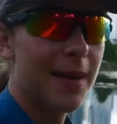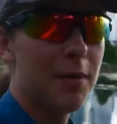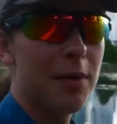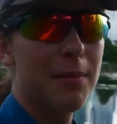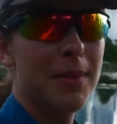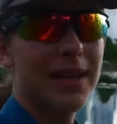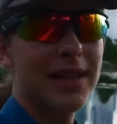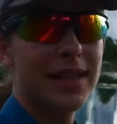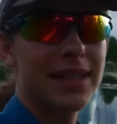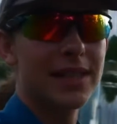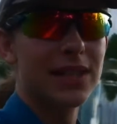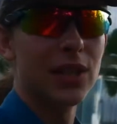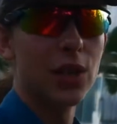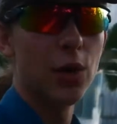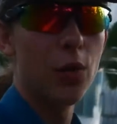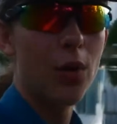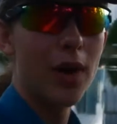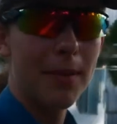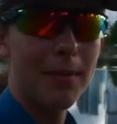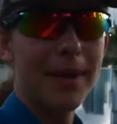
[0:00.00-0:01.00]
I'm gonna make this a
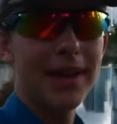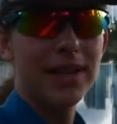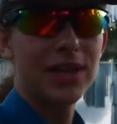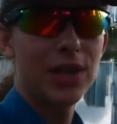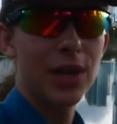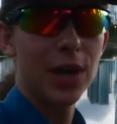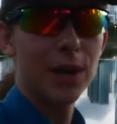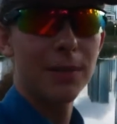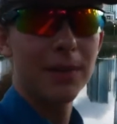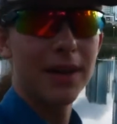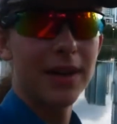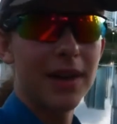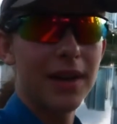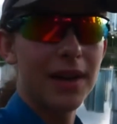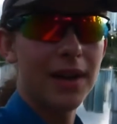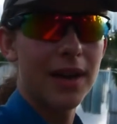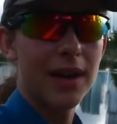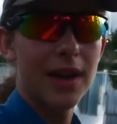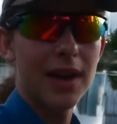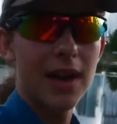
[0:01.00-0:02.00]
little one-man tournament.
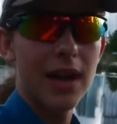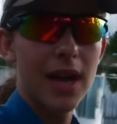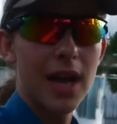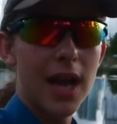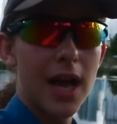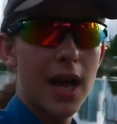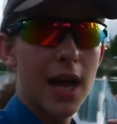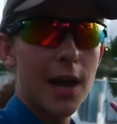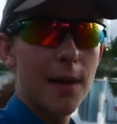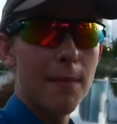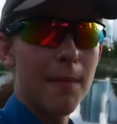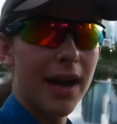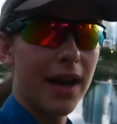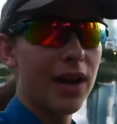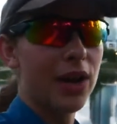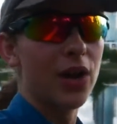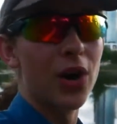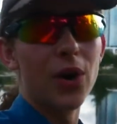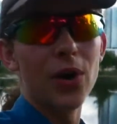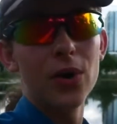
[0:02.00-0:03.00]
My
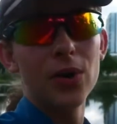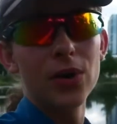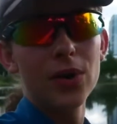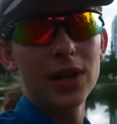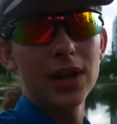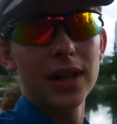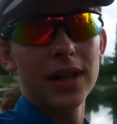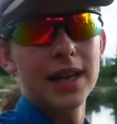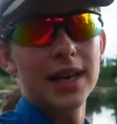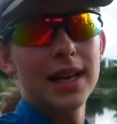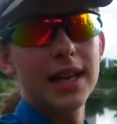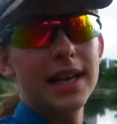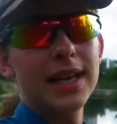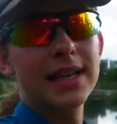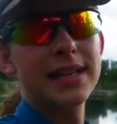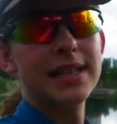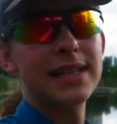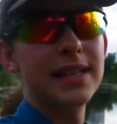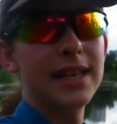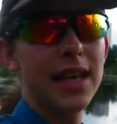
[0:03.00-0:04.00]
goal
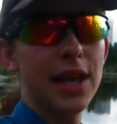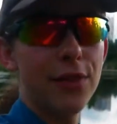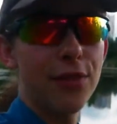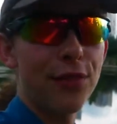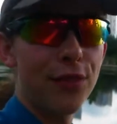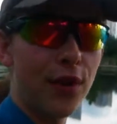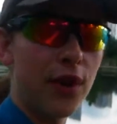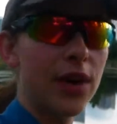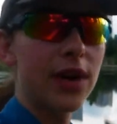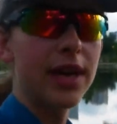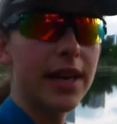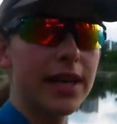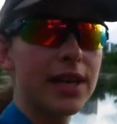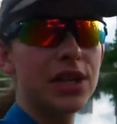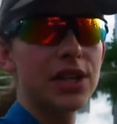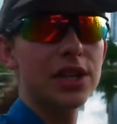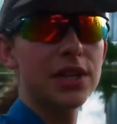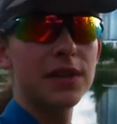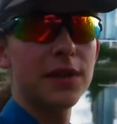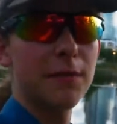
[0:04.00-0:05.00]
is to get 30
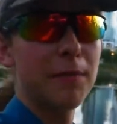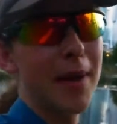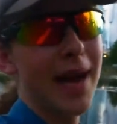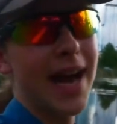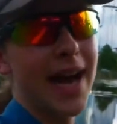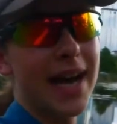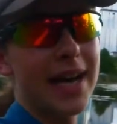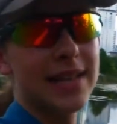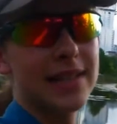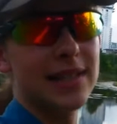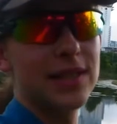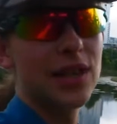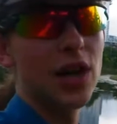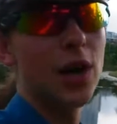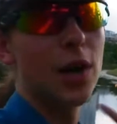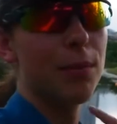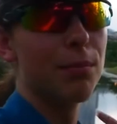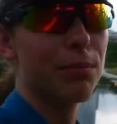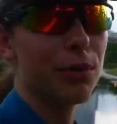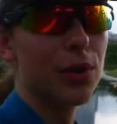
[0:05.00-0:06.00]
inches of bass
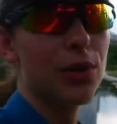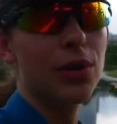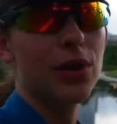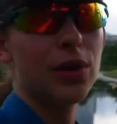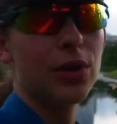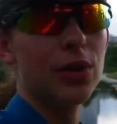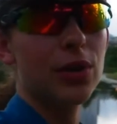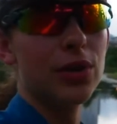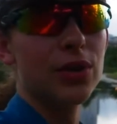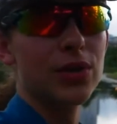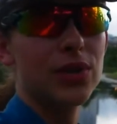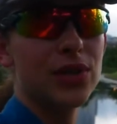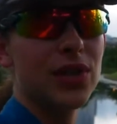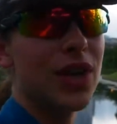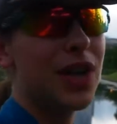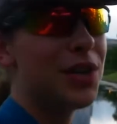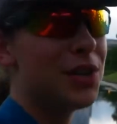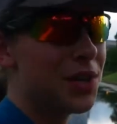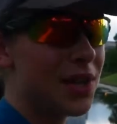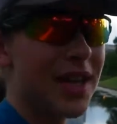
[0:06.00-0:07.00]
on bluegill lures.
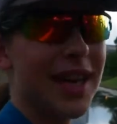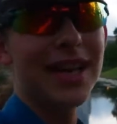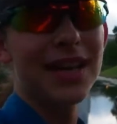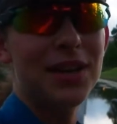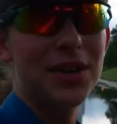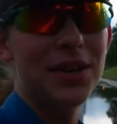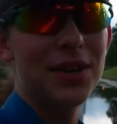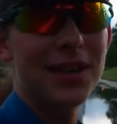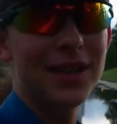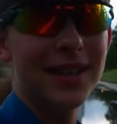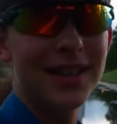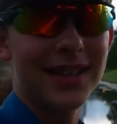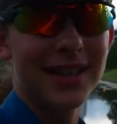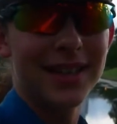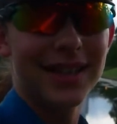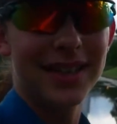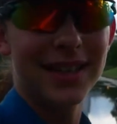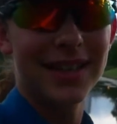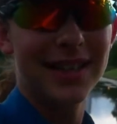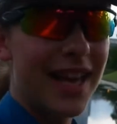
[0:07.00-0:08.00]
Do you think I can do it?
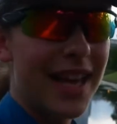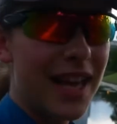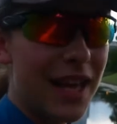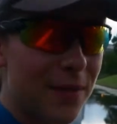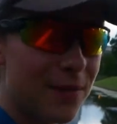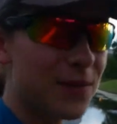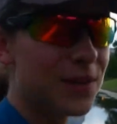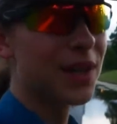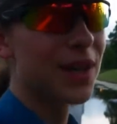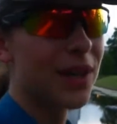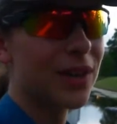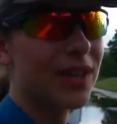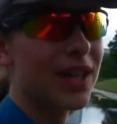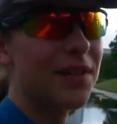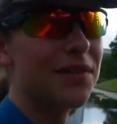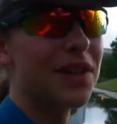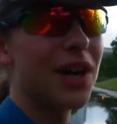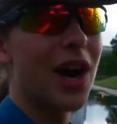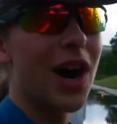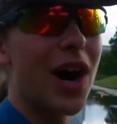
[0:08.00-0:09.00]
If so,
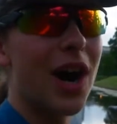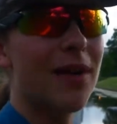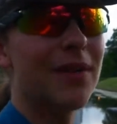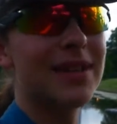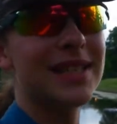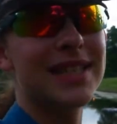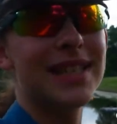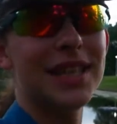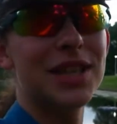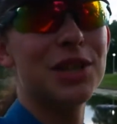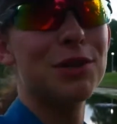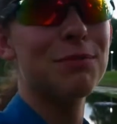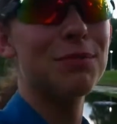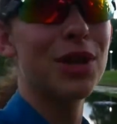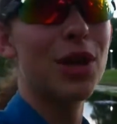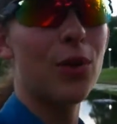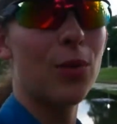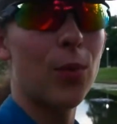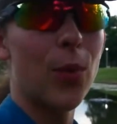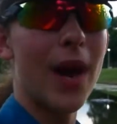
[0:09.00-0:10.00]
leave in the comment section
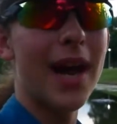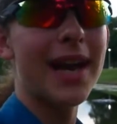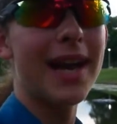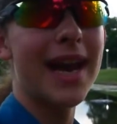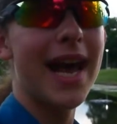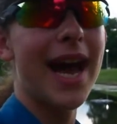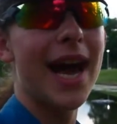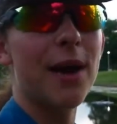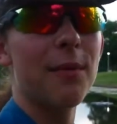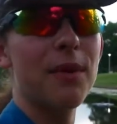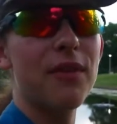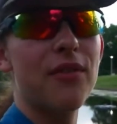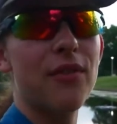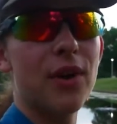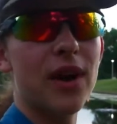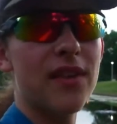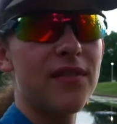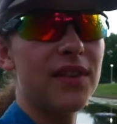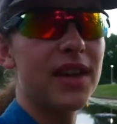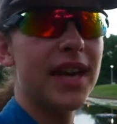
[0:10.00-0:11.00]
below right now
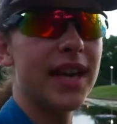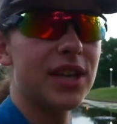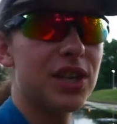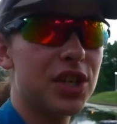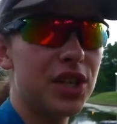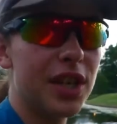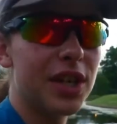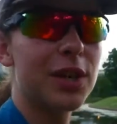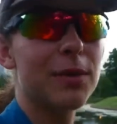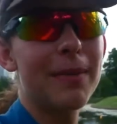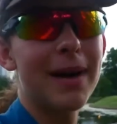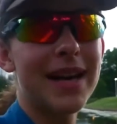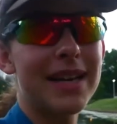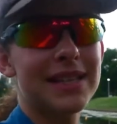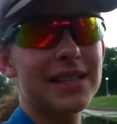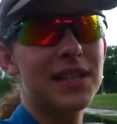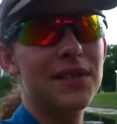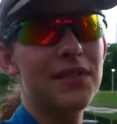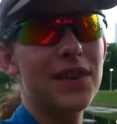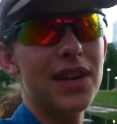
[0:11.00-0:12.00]
before I even catch another
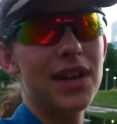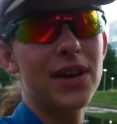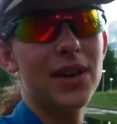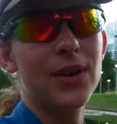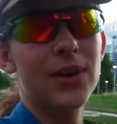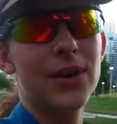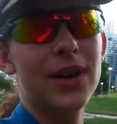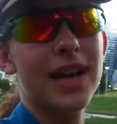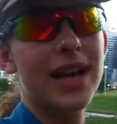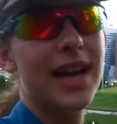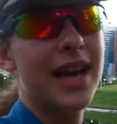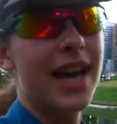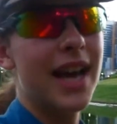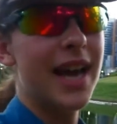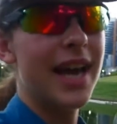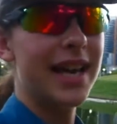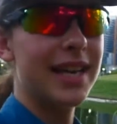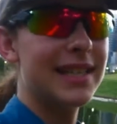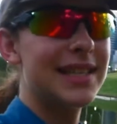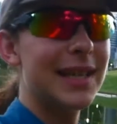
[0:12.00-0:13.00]
bass in the video,
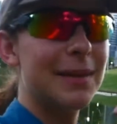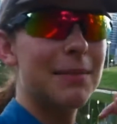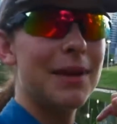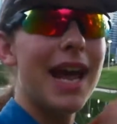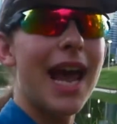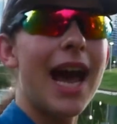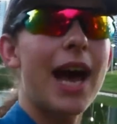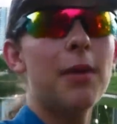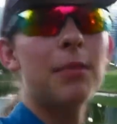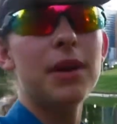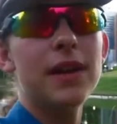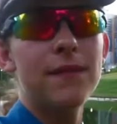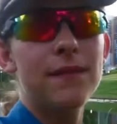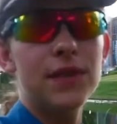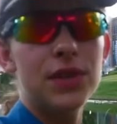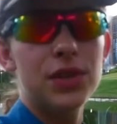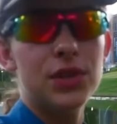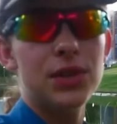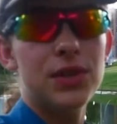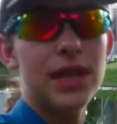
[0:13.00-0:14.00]
and tell me how many
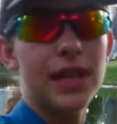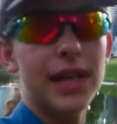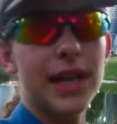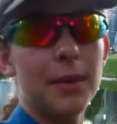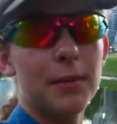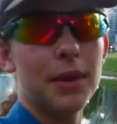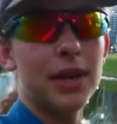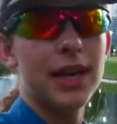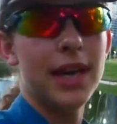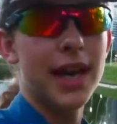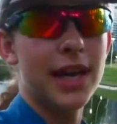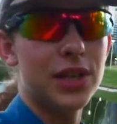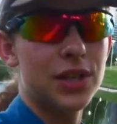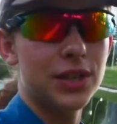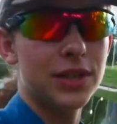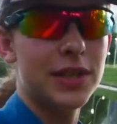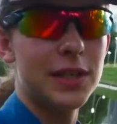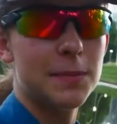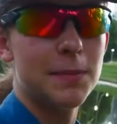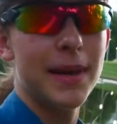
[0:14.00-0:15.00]
fish you think I'm gonna
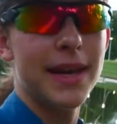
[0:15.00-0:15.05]
catch on these